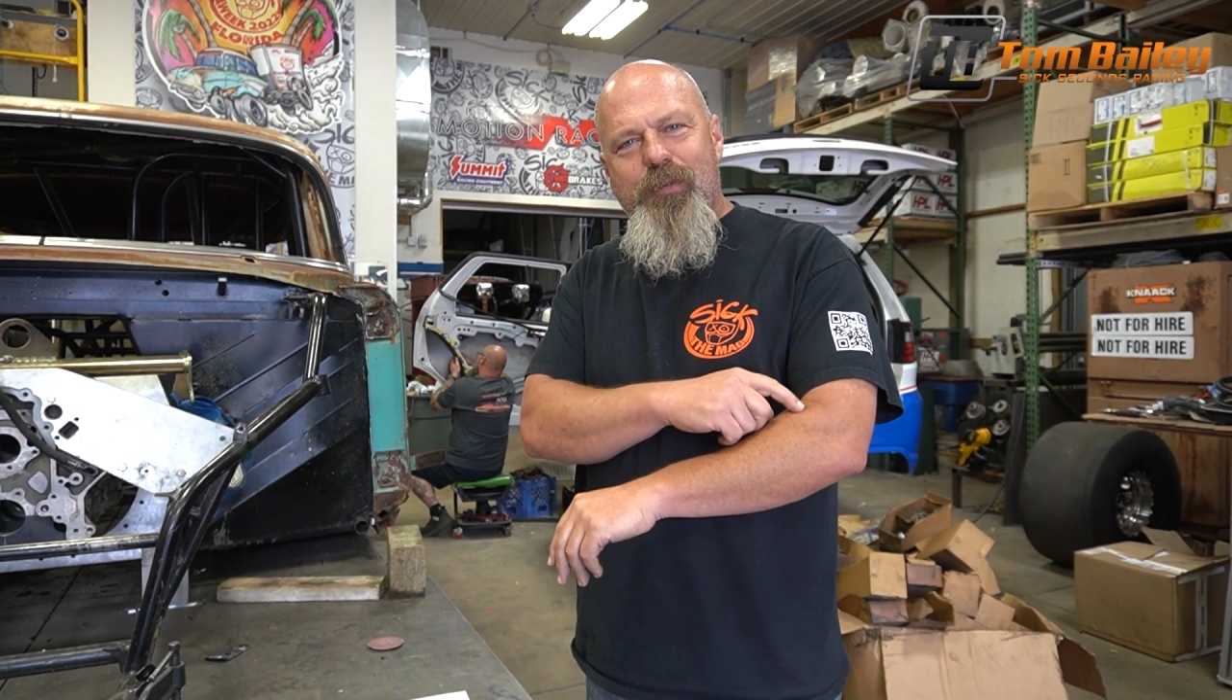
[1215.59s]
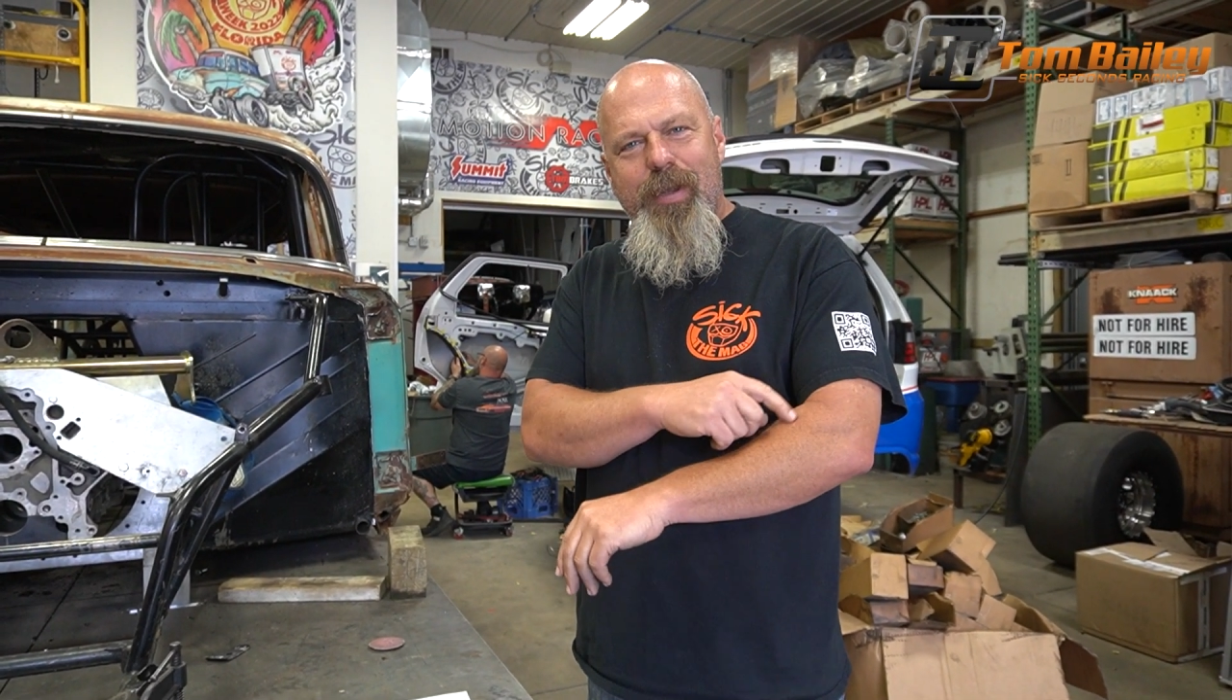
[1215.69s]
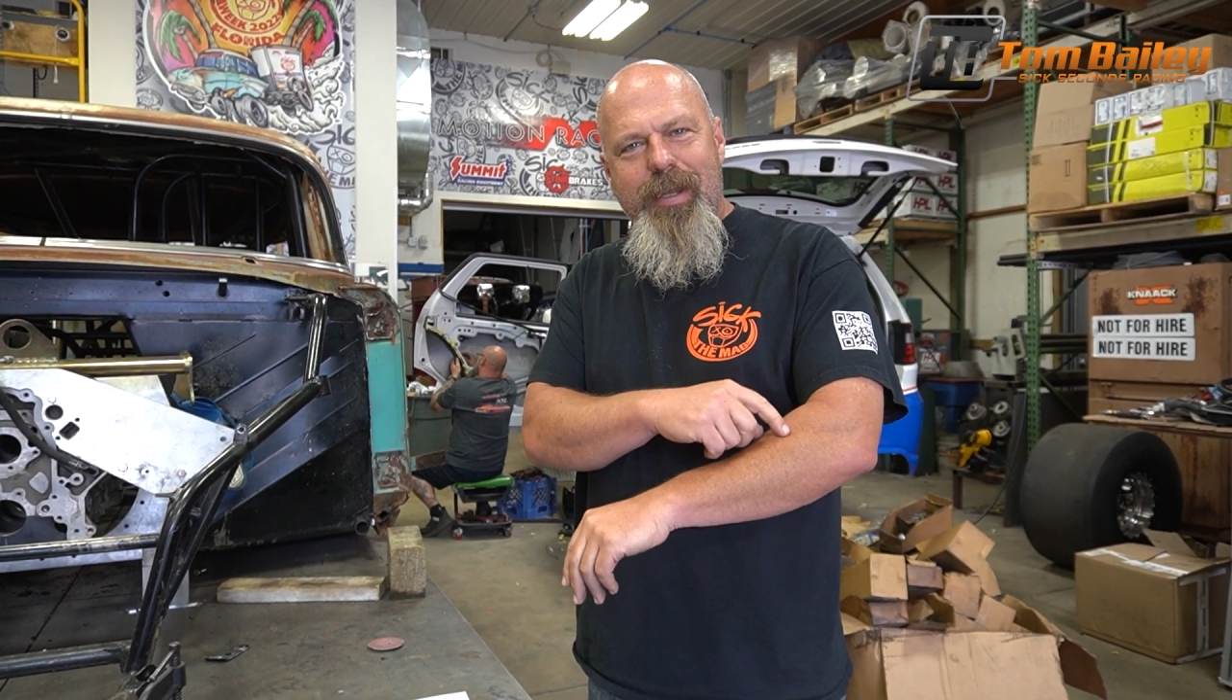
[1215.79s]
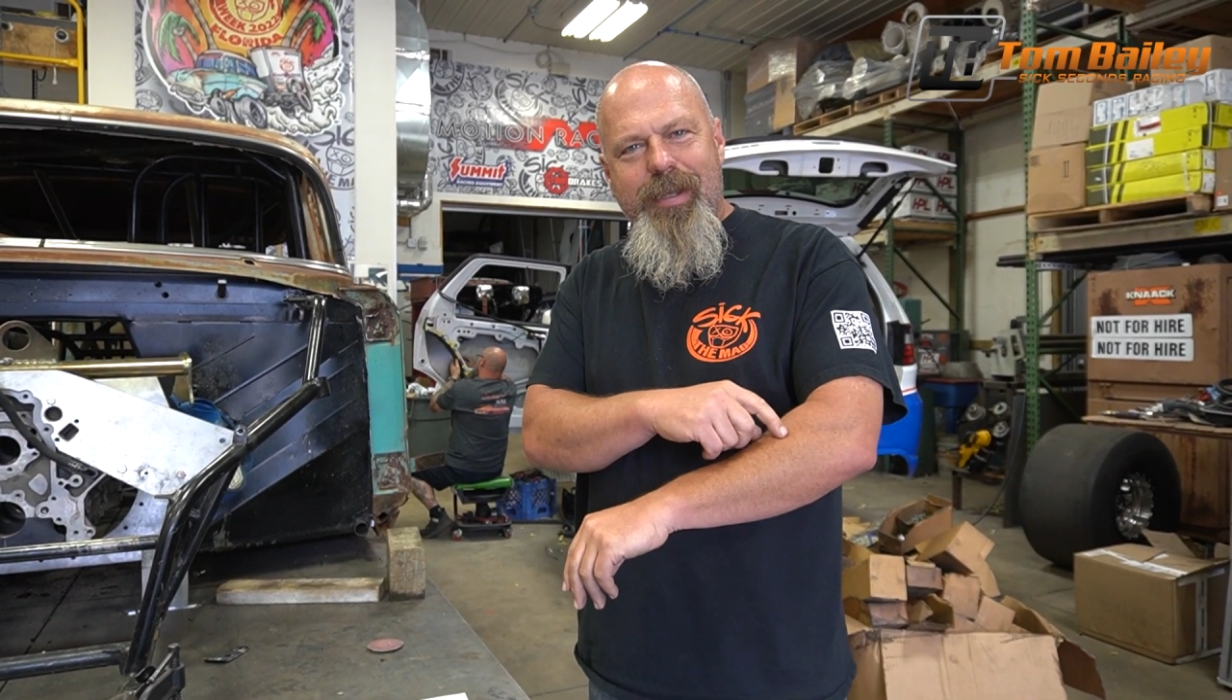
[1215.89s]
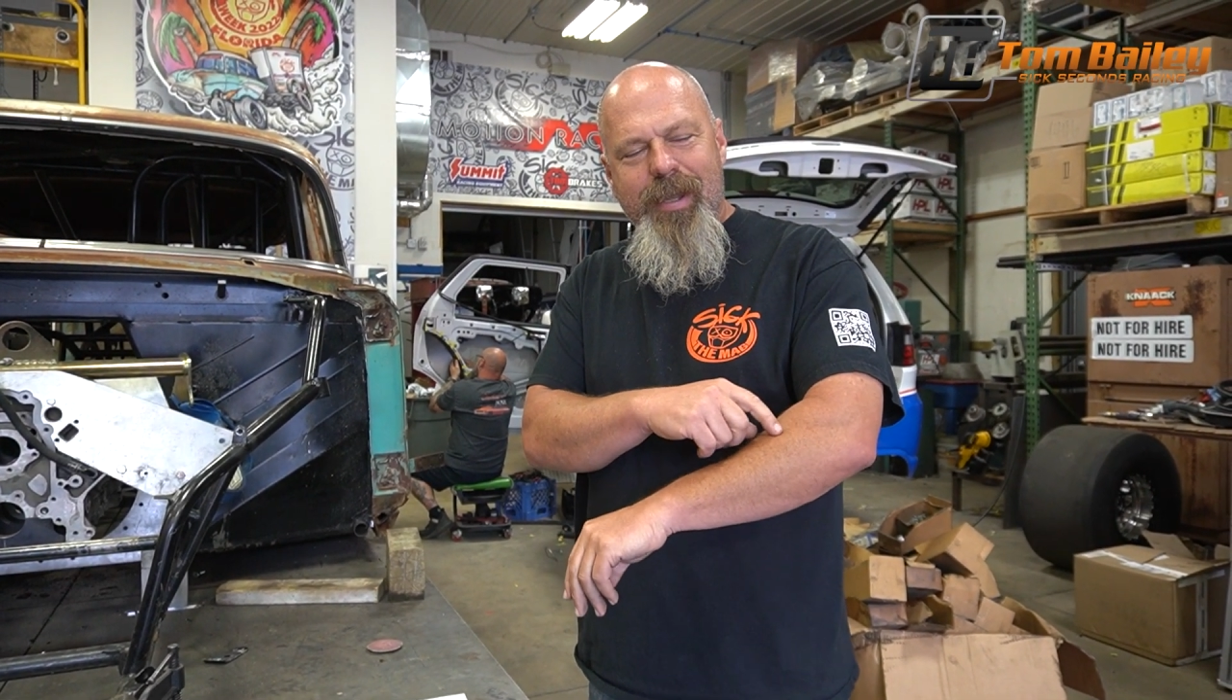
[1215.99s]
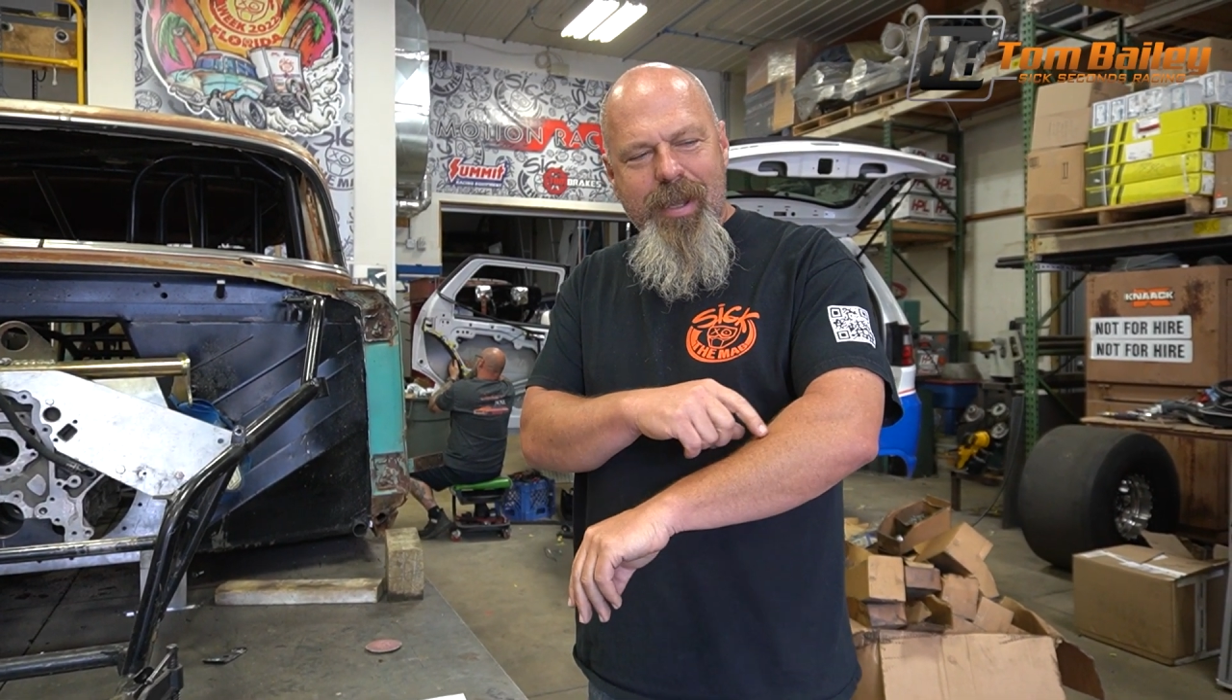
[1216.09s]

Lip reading: week